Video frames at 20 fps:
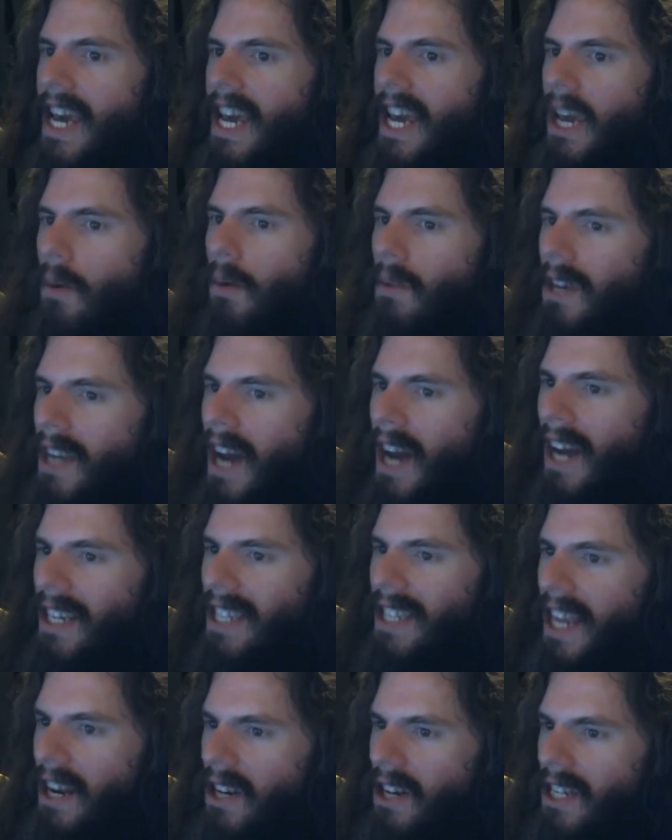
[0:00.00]
he would
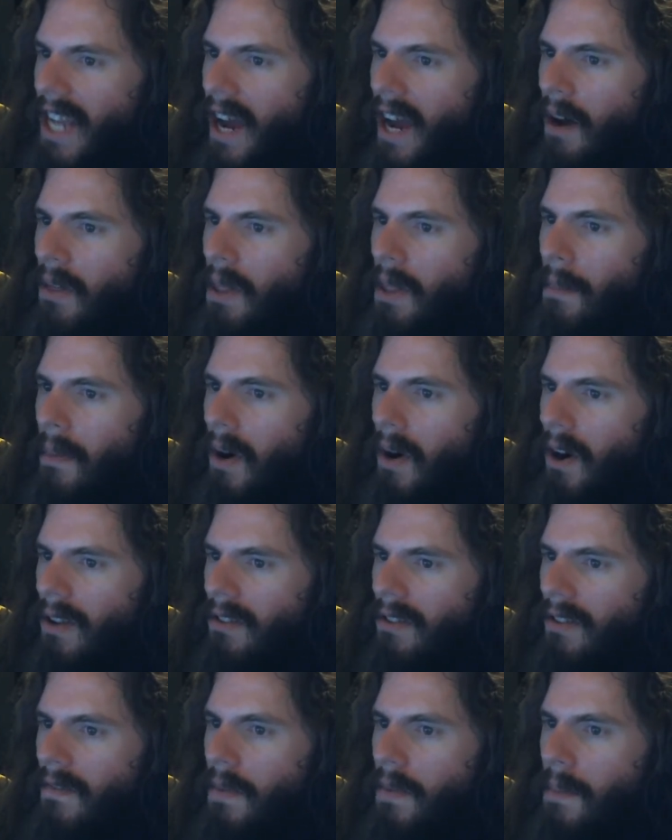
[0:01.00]
not tear down the
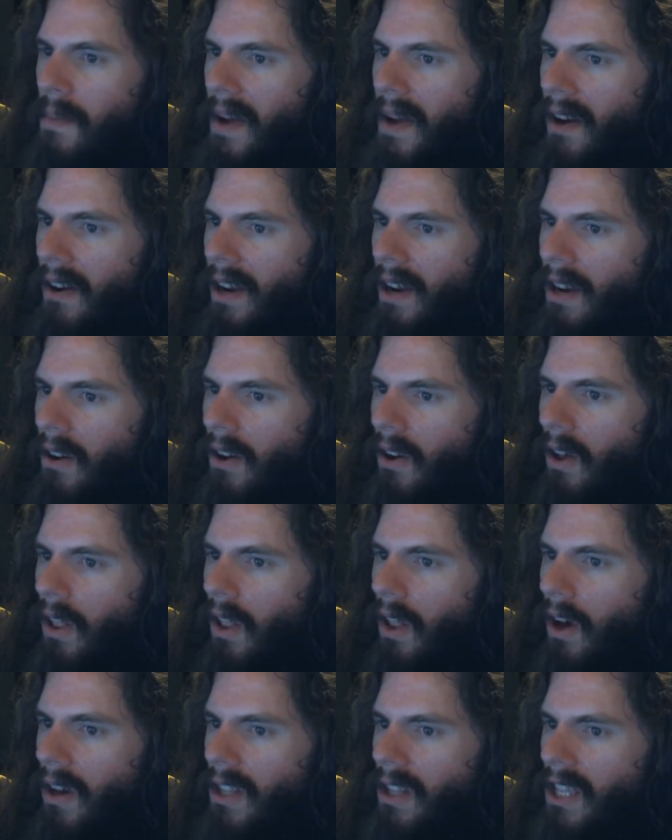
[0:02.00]
parts of the barrier
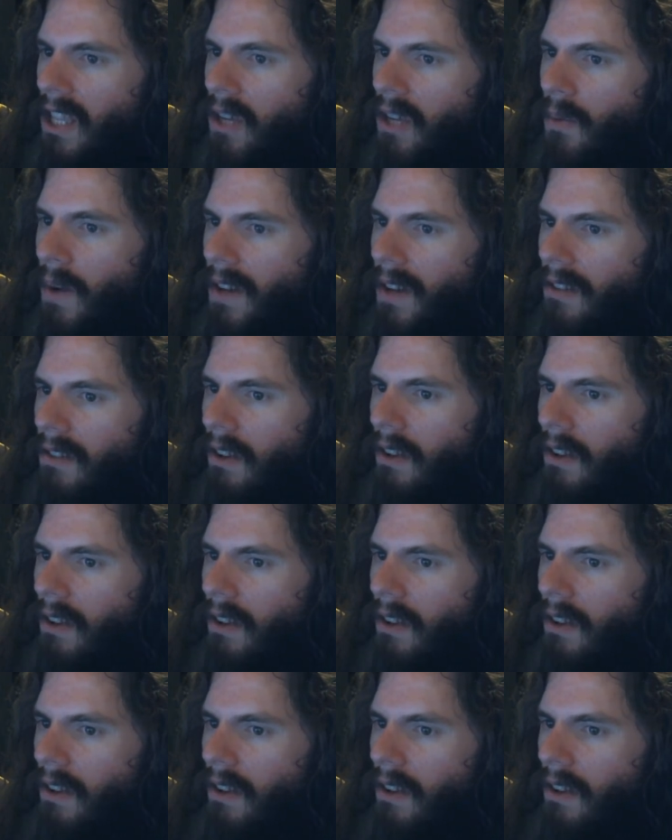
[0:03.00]
along the U.S.